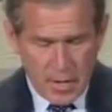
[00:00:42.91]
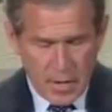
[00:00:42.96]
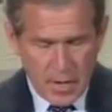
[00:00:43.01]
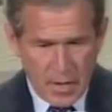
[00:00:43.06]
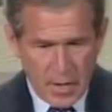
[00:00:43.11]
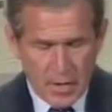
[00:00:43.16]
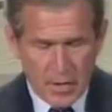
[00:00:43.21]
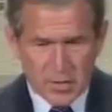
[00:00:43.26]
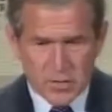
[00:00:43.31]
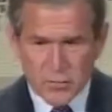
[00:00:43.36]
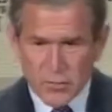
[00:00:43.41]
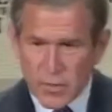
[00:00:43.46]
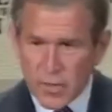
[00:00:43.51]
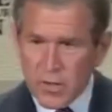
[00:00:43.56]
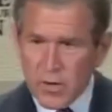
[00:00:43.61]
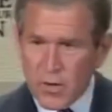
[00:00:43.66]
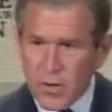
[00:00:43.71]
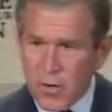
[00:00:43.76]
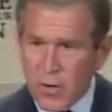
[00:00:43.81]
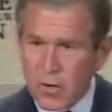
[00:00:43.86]
It is
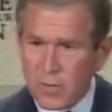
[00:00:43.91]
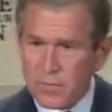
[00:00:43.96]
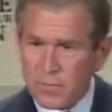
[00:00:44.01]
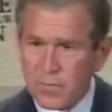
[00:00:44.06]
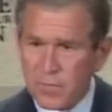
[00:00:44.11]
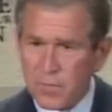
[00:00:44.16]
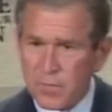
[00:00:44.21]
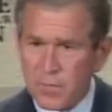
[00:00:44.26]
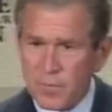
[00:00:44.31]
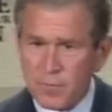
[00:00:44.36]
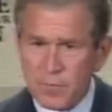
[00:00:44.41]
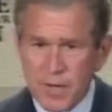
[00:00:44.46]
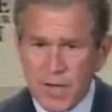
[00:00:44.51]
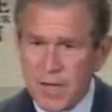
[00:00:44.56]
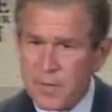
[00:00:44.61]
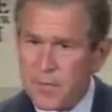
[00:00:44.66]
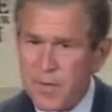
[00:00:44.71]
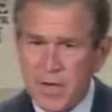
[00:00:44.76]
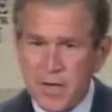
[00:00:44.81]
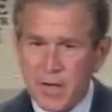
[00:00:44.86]
really hard for
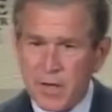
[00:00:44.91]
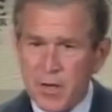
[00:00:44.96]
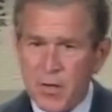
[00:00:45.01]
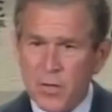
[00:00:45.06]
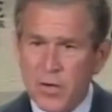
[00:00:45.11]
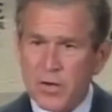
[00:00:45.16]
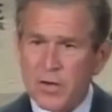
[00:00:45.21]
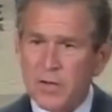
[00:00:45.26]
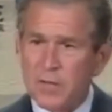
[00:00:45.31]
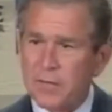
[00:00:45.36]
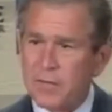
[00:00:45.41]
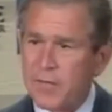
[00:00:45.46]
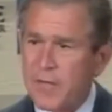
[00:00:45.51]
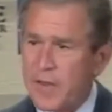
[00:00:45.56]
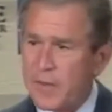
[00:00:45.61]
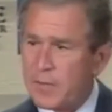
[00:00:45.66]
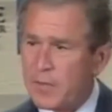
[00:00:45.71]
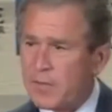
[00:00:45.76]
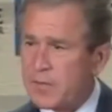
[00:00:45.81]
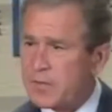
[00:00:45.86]
many, many low-income
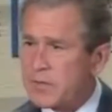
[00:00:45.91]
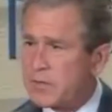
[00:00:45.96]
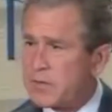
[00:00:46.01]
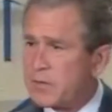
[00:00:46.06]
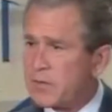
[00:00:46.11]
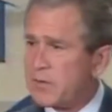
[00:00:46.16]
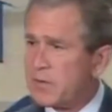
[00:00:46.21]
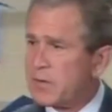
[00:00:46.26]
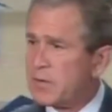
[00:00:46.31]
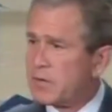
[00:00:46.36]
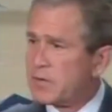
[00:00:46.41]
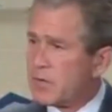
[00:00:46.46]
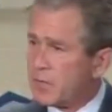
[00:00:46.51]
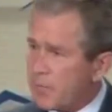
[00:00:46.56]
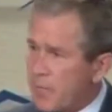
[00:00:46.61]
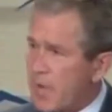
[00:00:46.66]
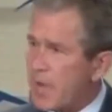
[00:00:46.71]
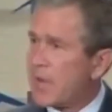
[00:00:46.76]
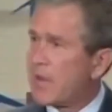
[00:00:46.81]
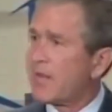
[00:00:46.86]
families to
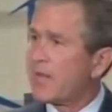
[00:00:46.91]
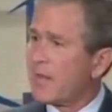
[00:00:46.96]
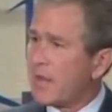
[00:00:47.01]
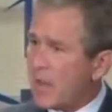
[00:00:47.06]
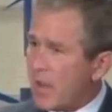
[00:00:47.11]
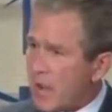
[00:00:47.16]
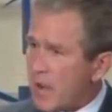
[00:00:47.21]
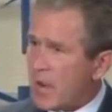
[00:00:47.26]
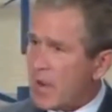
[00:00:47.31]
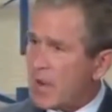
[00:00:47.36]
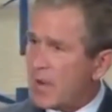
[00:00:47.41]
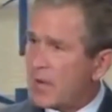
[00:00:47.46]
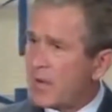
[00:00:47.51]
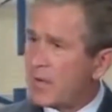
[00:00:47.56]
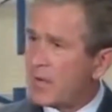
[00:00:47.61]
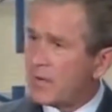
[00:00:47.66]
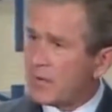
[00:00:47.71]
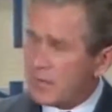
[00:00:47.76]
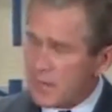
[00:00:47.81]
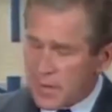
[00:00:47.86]
make the high
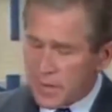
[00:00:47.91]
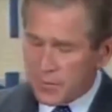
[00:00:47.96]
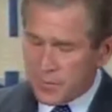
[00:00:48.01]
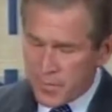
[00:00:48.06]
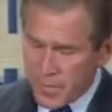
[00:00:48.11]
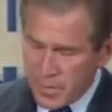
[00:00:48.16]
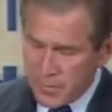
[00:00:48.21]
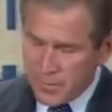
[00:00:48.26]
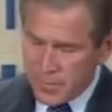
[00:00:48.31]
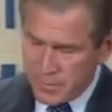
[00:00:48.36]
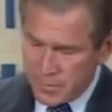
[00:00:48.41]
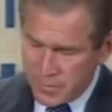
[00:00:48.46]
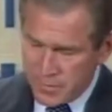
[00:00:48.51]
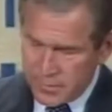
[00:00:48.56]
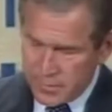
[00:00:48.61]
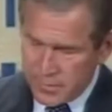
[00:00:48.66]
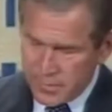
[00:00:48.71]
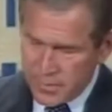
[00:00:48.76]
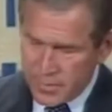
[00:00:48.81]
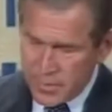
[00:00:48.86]
down payment.
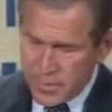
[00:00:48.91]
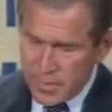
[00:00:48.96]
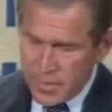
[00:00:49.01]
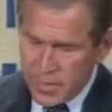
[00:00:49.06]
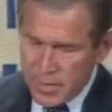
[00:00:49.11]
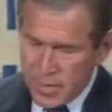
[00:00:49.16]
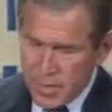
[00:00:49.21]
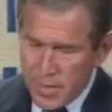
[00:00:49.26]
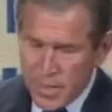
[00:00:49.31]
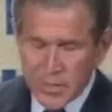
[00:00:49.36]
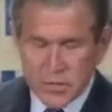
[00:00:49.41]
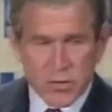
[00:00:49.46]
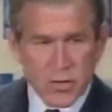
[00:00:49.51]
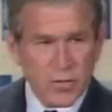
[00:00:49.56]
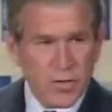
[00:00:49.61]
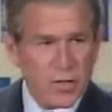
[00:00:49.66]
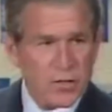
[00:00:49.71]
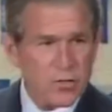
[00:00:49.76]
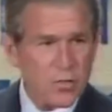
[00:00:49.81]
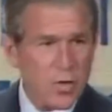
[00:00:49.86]
And so
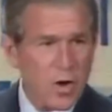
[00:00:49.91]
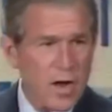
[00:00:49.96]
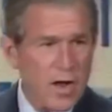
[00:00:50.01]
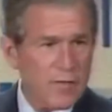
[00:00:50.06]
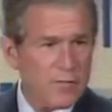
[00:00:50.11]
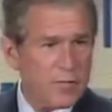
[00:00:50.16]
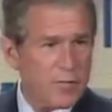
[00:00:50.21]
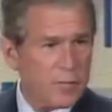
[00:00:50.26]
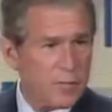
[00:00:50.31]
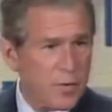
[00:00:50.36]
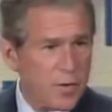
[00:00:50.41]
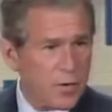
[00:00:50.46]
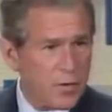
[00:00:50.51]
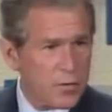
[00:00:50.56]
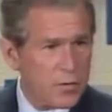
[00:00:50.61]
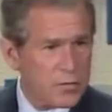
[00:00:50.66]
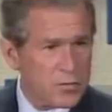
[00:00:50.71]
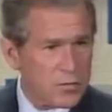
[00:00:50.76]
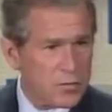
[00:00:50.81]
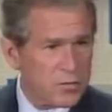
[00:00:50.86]
that's why I've
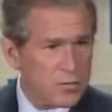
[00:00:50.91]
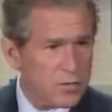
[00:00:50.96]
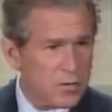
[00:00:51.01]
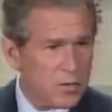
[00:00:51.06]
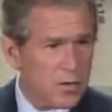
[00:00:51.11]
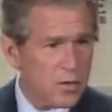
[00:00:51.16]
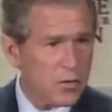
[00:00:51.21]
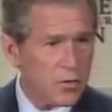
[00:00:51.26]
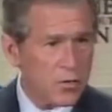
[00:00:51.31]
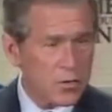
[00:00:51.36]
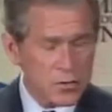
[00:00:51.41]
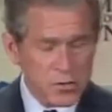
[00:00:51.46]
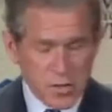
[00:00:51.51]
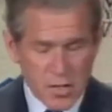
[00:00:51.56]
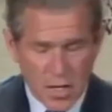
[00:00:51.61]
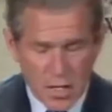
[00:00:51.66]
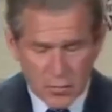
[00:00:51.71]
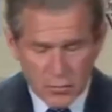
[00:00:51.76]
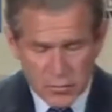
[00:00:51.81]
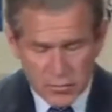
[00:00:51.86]
proposed and urged
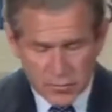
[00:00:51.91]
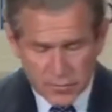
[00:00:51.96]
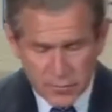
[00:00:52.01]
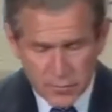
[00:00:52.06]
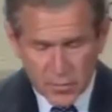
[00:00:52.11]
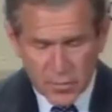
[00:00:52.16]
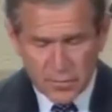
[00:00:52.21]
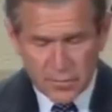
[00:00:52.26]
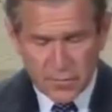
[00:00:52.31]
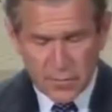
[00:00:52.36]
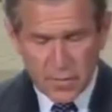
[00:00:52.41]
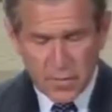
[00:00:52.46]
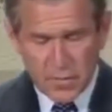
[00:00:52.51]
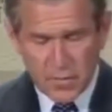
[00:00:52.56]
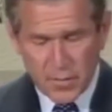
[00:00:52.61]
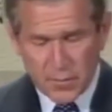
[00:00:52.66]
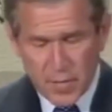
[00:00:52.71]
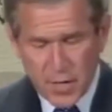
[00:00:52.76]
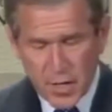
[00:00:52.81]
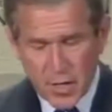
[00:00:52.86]
Congress to fully fund
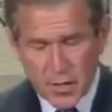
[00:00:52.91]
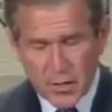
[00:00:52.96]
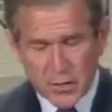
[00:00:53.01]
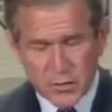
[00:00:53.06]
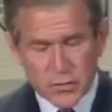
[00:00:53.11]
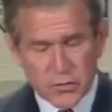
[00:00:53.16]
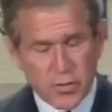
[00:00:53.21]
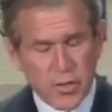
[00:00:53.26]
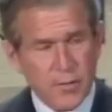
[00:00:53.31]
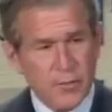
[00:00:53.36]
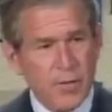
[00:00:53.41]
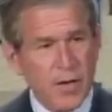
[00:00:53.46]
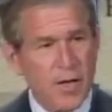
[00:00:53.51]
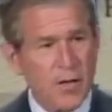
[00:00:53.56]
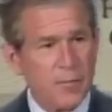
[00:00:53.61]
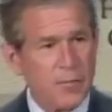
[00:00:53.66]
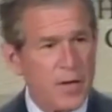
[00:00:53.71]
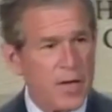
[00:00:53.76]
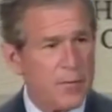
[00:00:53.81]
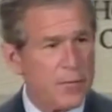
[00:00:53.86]
the American Dream
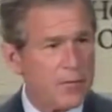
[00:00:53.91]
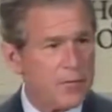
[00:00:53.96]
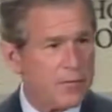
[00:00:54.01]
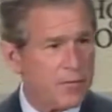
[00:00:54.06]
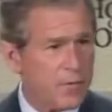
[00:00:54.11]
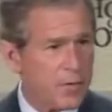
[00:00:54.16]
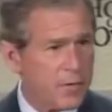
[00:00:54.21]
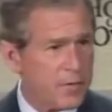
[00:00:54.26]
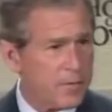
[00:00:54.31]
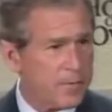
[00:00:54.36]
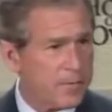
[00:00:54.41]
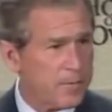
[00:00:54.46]
Down Payment Fund.